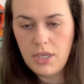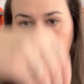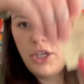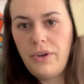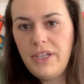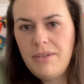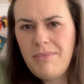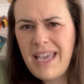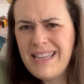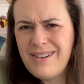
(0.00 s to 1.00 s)
Cherry
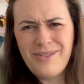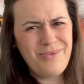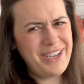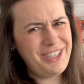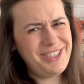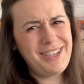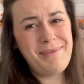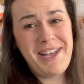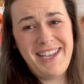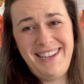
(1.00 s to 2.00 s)
Tomato, which, come
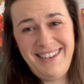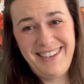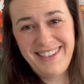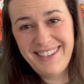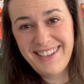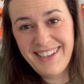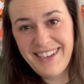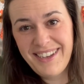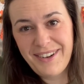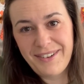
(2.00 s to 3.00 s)
on,
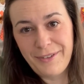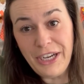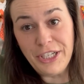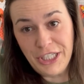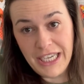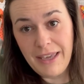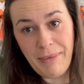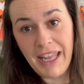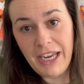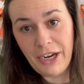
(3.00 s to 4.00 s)
reaching a
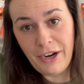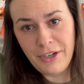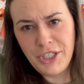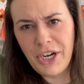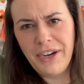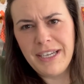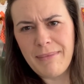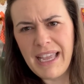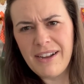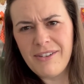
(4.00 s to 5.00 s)
bit here. Cherry
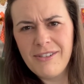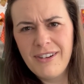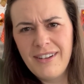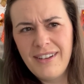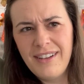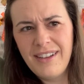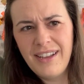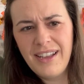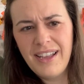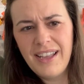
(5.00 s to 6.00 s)
Tomato,
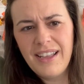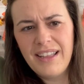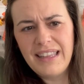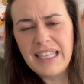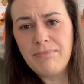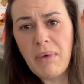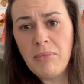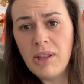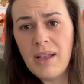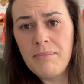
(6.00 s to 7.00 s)
that's
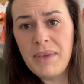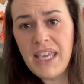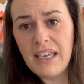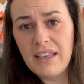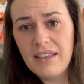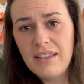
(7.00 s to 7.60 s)
bubblegum pink.